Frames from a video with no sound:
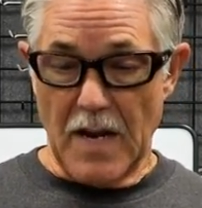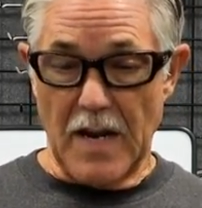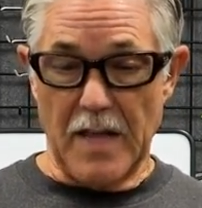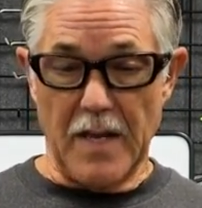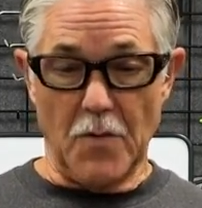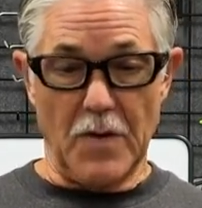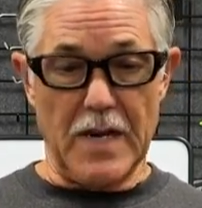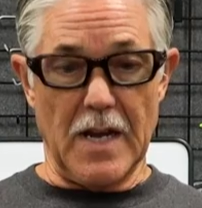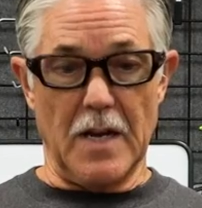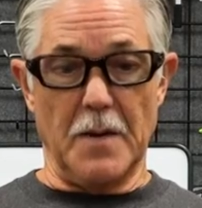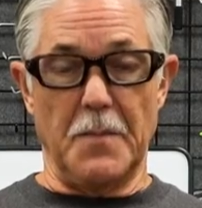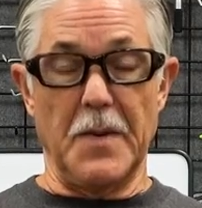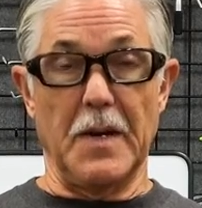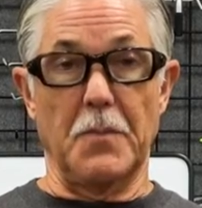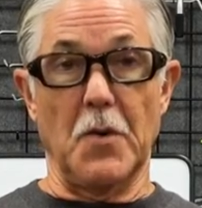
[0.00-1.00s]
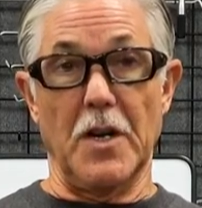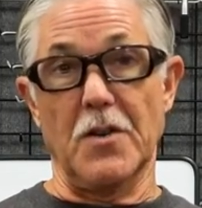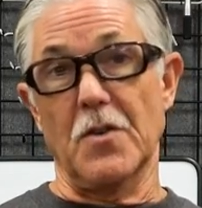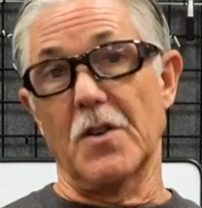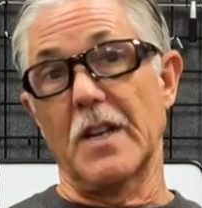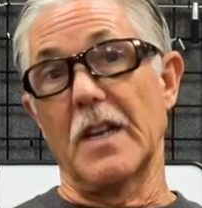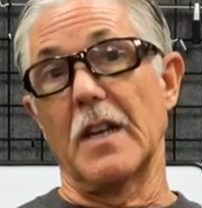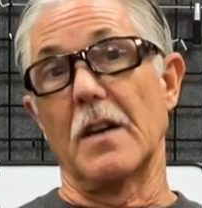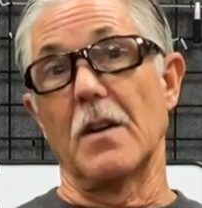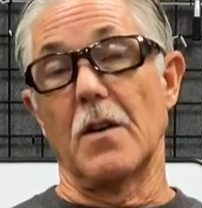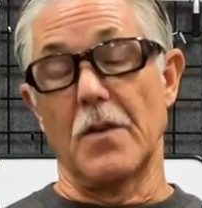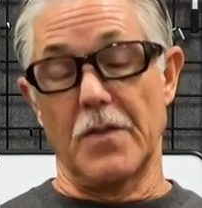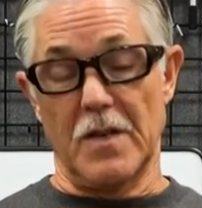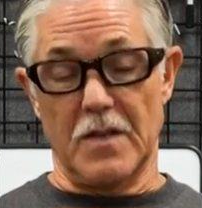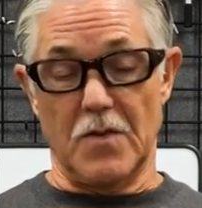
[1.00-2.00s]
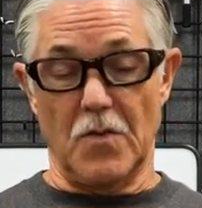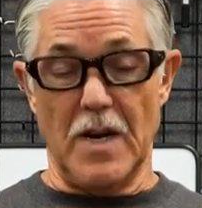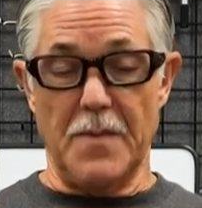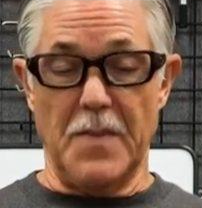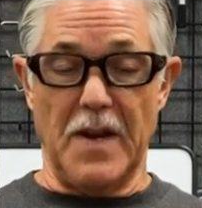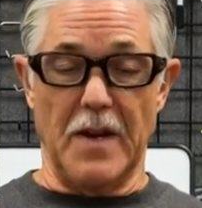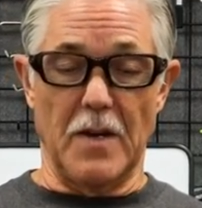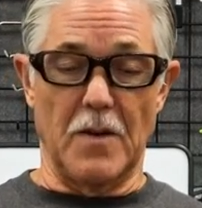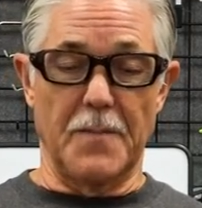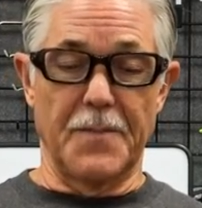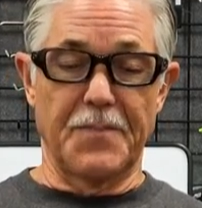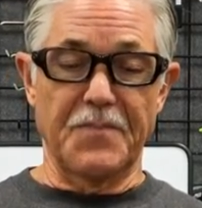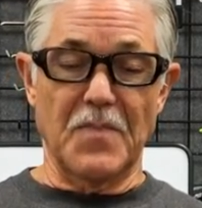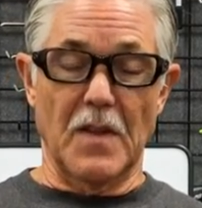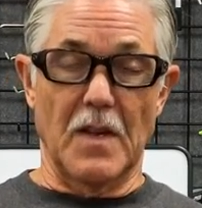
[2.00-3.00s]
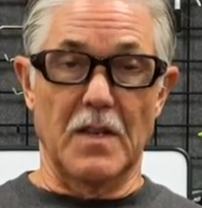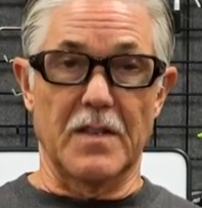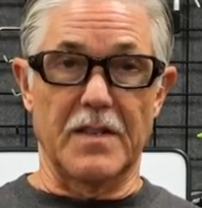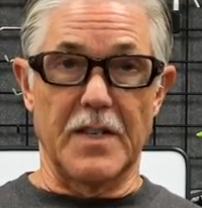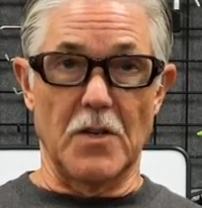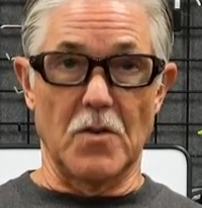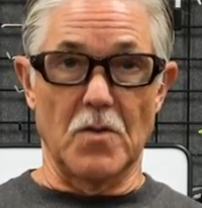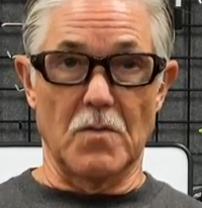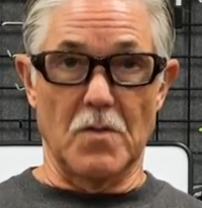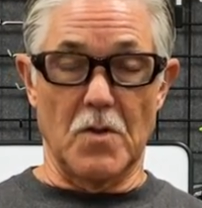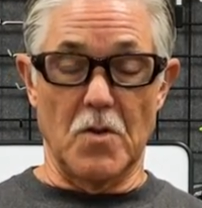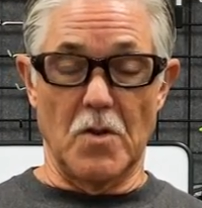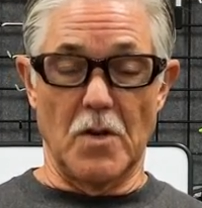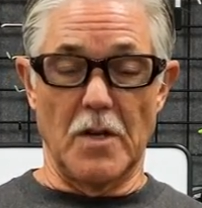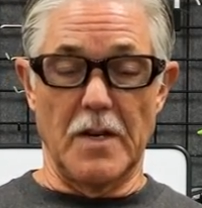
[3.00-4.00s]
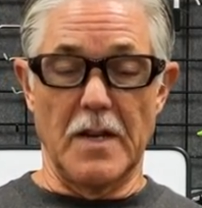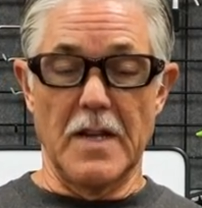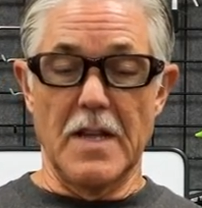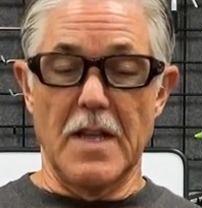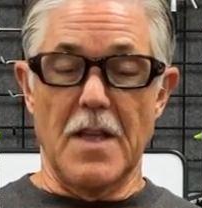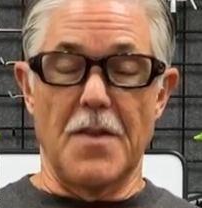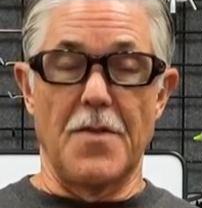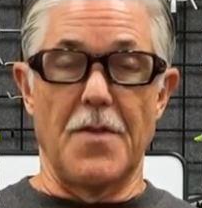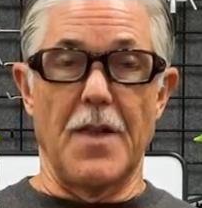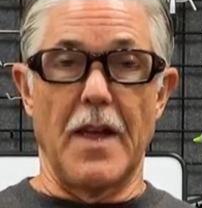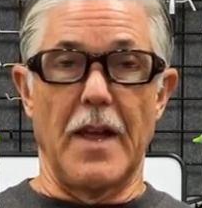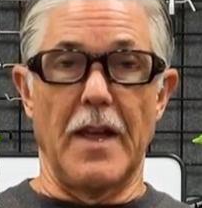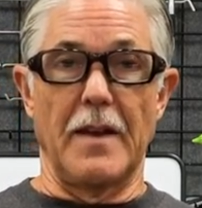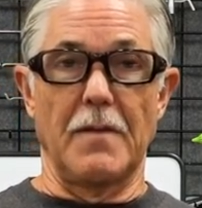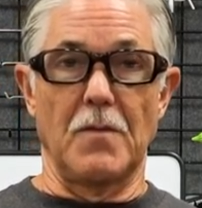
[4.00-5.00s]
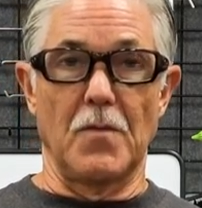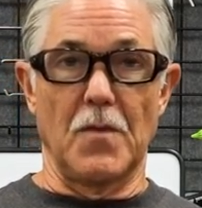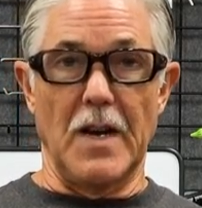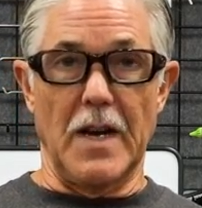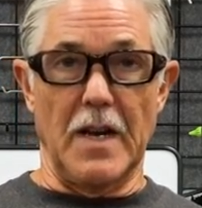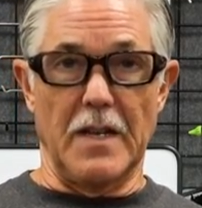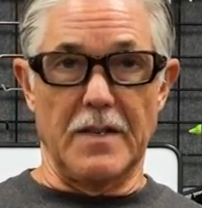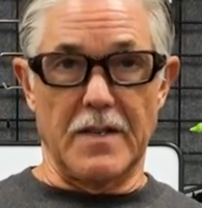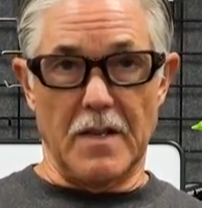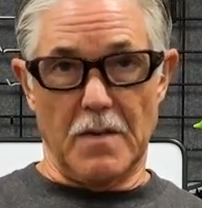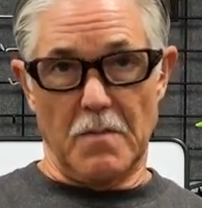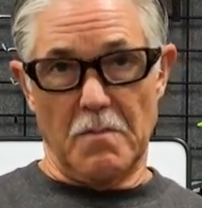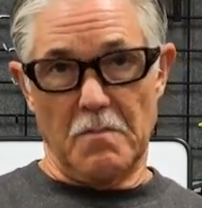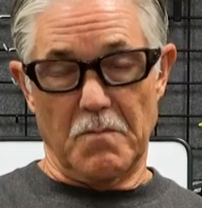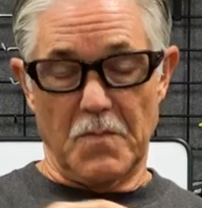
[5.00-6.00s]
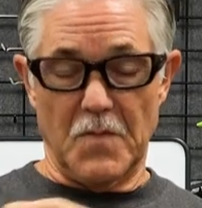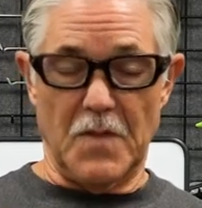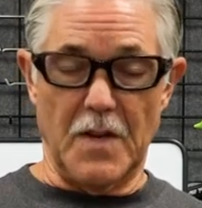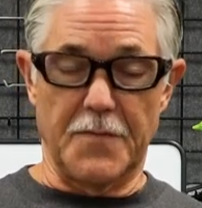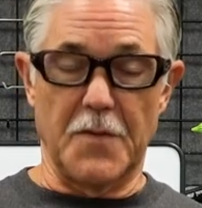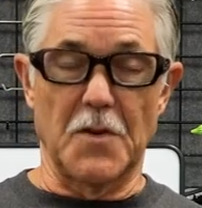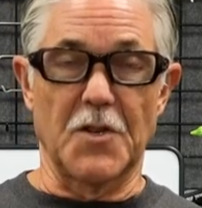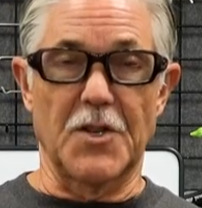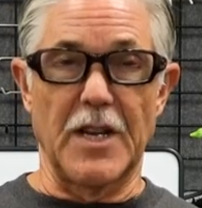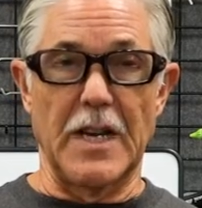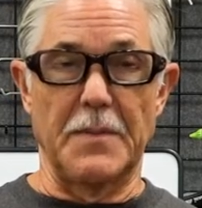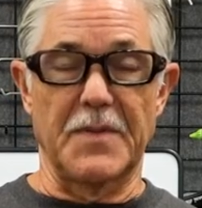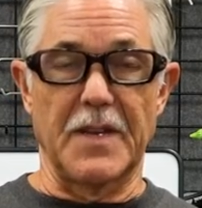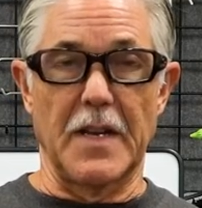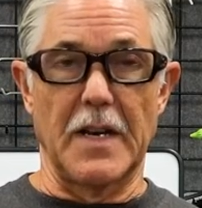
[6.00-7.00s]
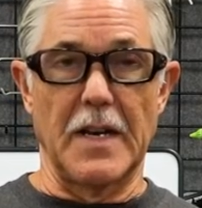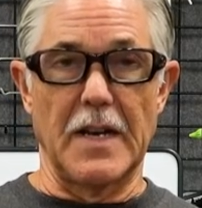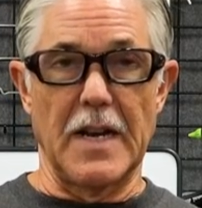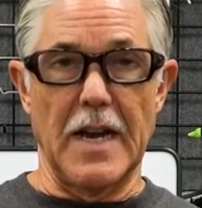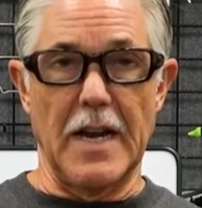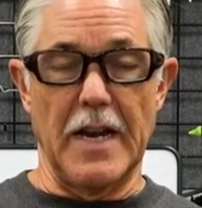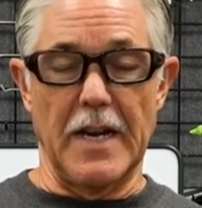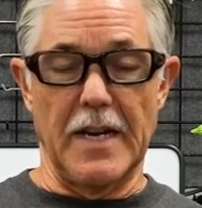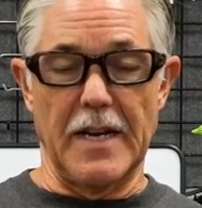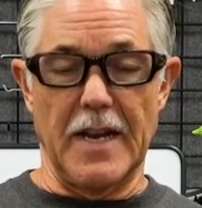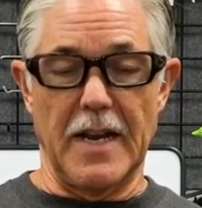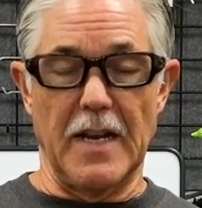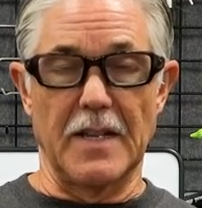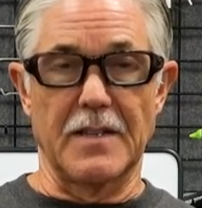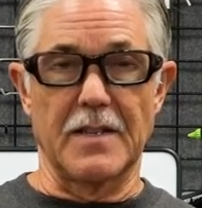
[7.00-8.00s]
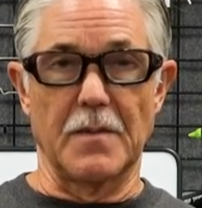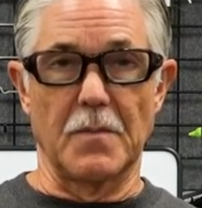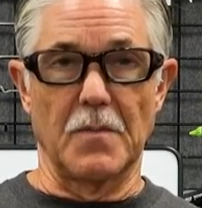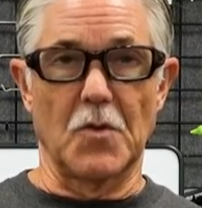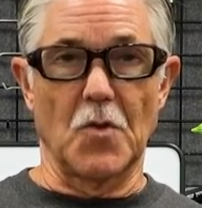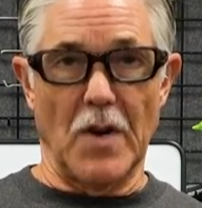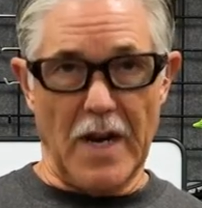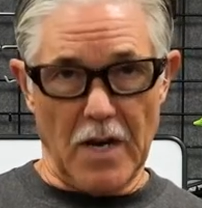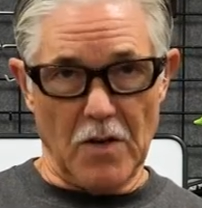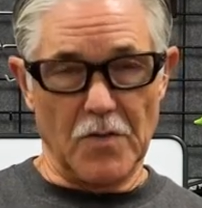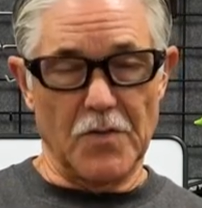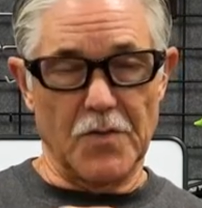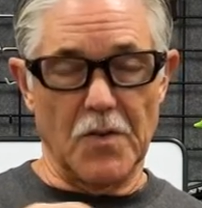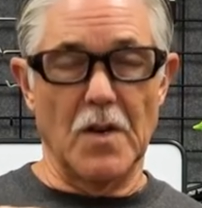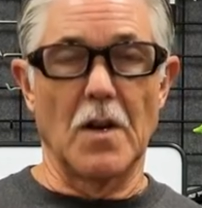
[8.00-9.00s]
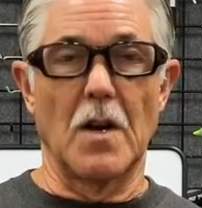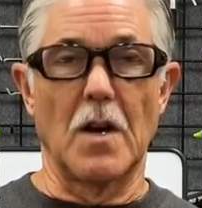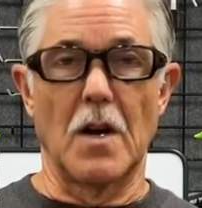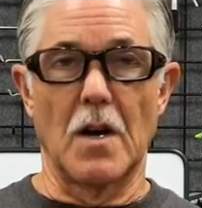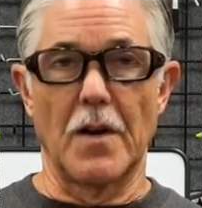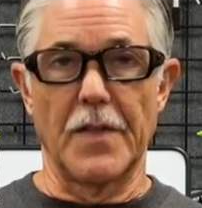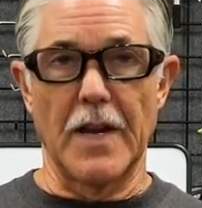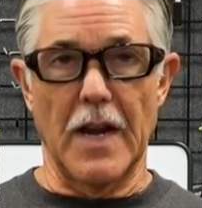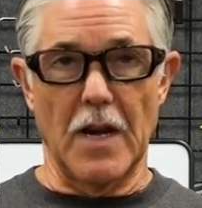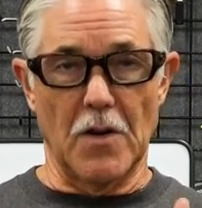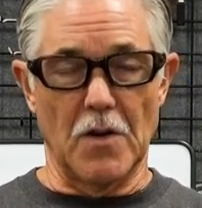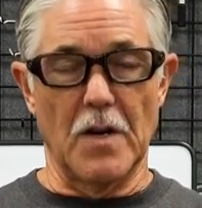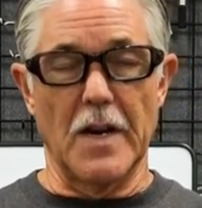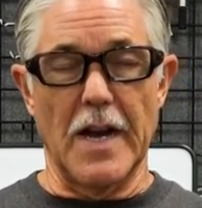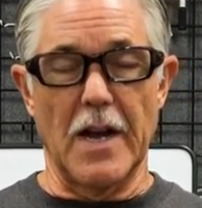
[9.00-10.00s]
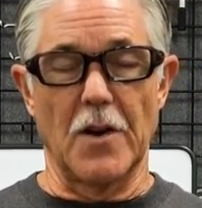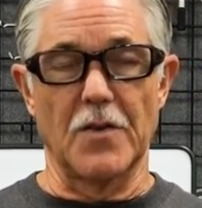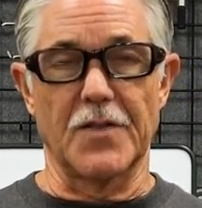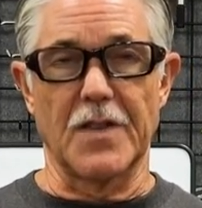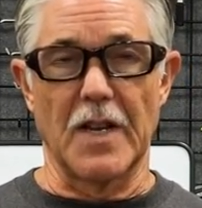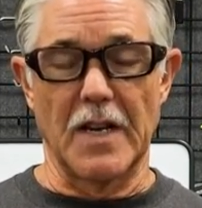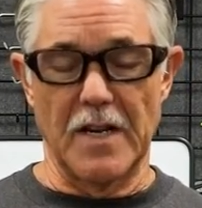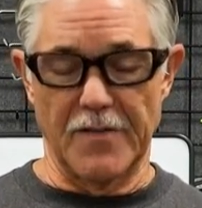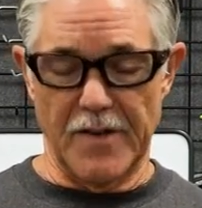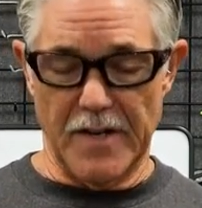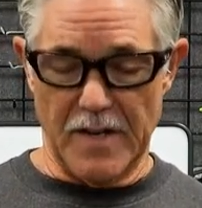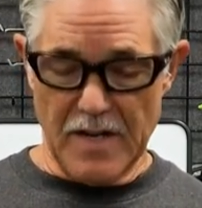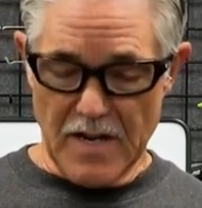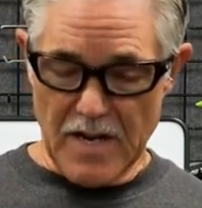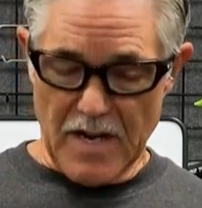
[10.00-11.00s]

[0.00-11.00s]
And then we had a big pressure dent on this gray panel, steel hood, that had some different shapes in it, and it had some crowns on the outside of it.